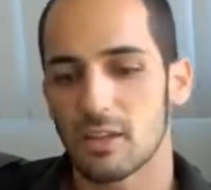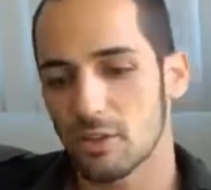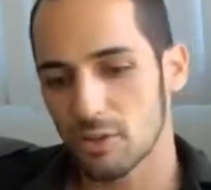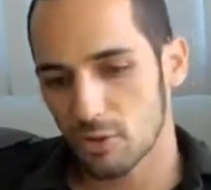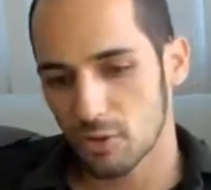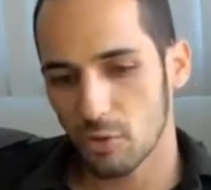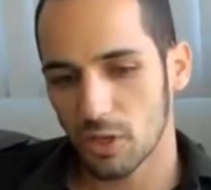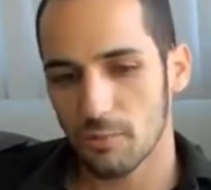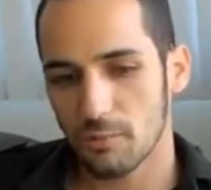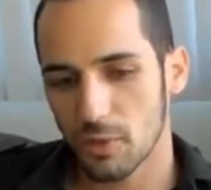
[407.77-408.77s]
You don't
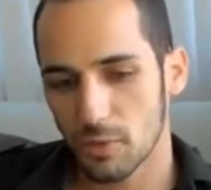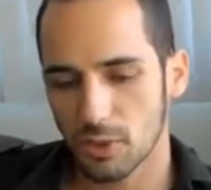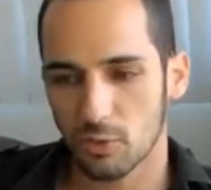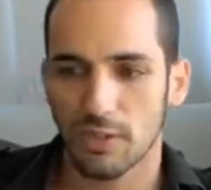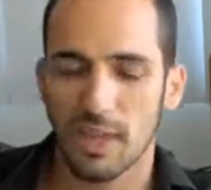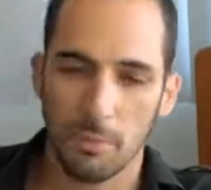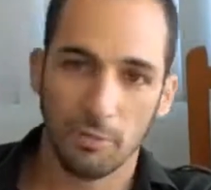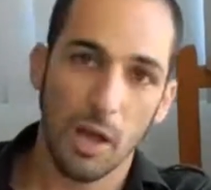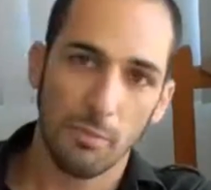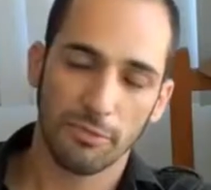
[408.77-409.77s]
want to create that
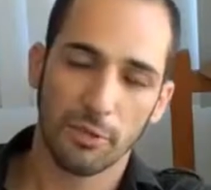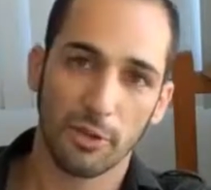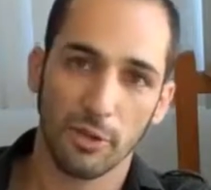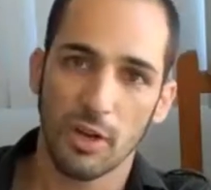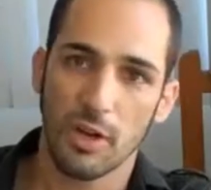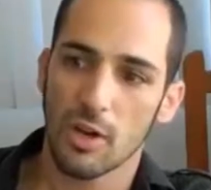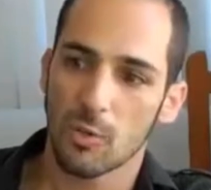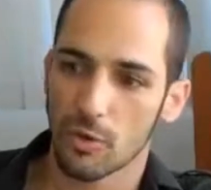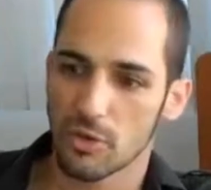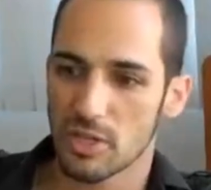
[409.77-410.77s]
problem for her
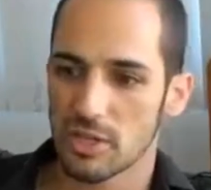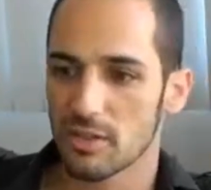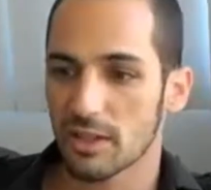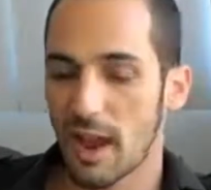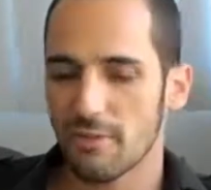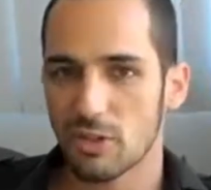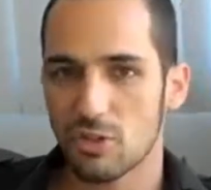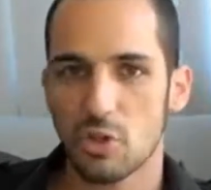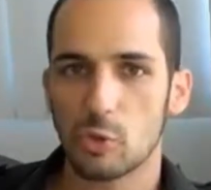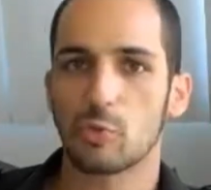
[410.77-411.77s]
where she's like having to
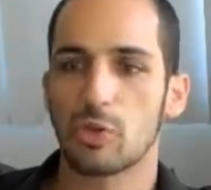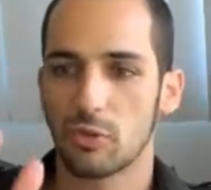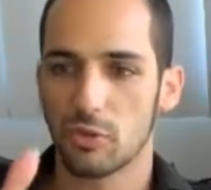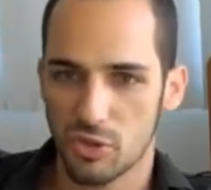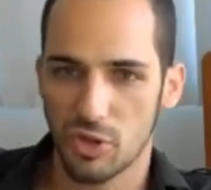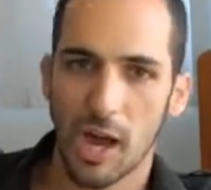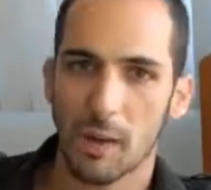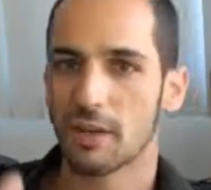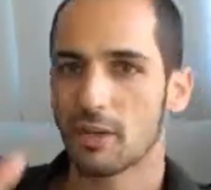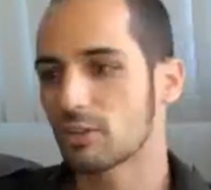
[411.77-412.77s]
choose between her
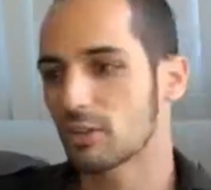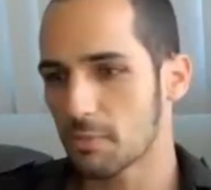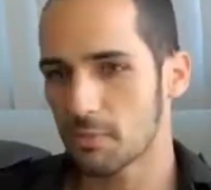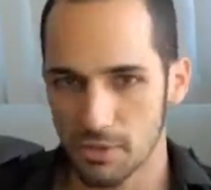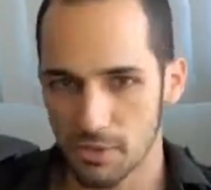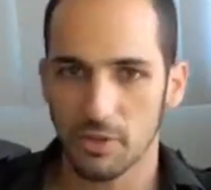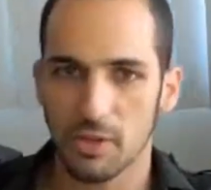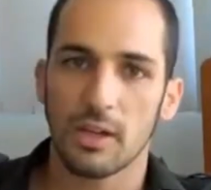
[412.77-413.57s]
job and hooking up with you,